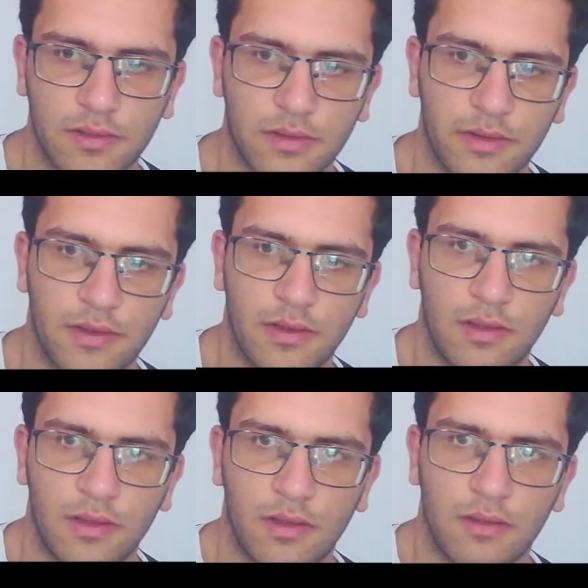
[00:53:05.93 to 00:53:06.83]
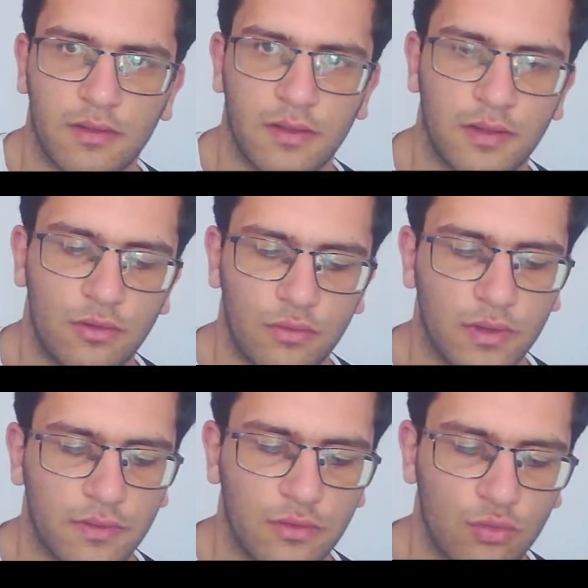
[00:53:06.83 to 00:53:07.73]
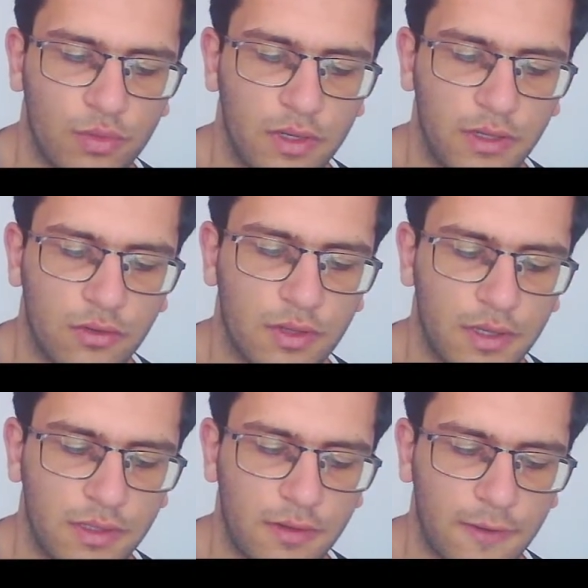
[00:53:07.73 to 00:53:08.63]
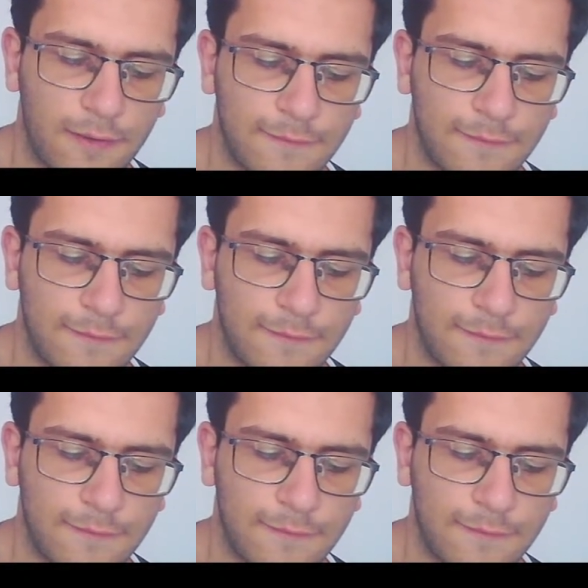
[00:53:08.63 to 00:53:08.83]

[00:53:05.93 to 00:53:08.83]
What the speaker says: and send who wants to play, okay?